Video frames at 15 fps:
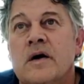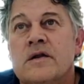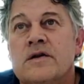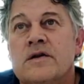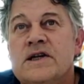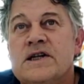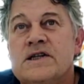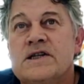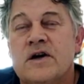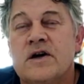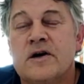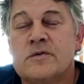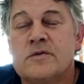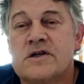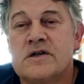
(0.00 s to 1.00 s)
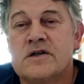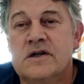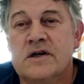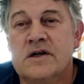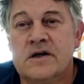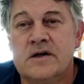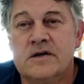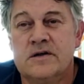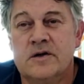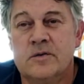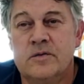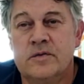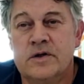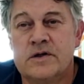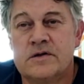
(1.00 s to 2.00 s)
three times a year,
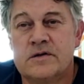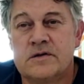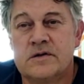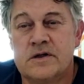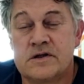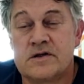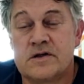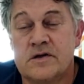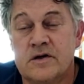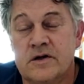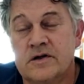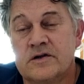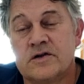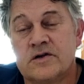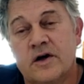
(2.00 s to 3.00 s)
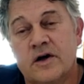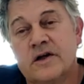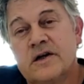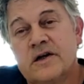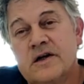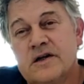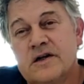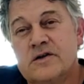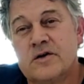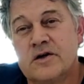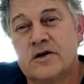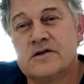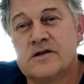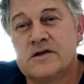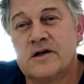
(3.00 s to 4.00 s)
you would it's holiday, then you
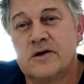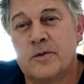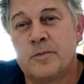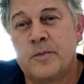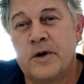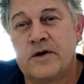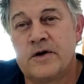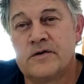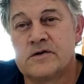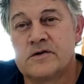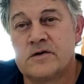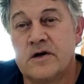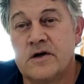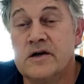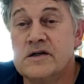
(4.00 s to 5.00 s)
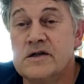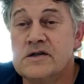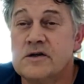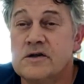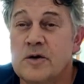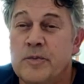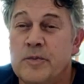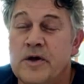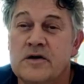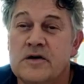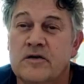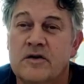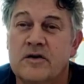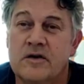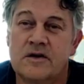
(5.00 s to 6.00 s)
can see your parents. So you only see your
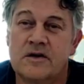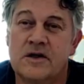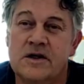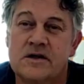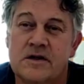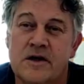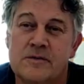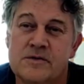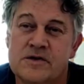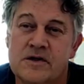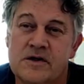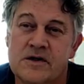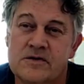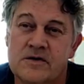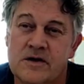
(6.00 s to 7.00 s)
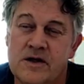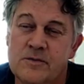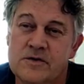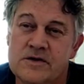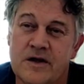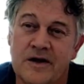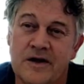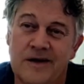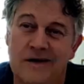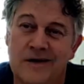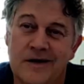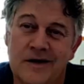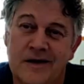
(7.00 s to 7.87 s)
parents 3 times a year. So that was like